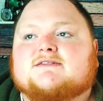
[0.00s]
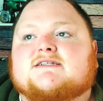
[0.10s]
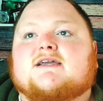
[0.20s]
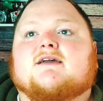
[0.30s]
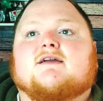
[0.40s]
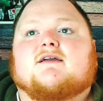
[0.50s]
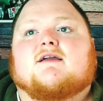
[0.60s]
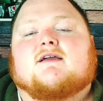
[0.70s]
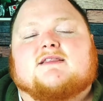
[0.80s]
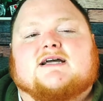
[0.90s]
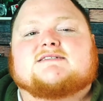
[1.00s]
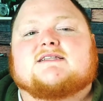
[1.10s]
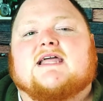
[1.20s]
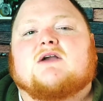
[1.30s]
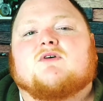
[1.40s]
See, that's the
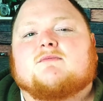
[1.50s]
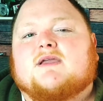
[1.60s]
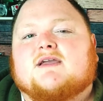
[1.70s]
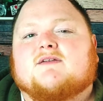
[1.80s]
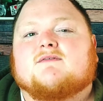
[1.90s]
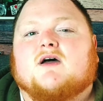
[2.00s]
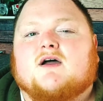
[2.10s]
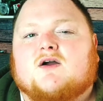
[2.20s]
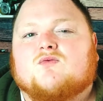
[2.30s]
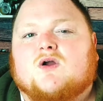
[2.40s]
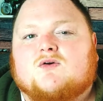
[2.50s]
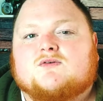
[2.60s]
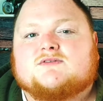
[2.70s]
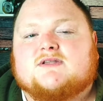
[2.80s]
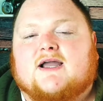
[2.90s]
thing with me and rose.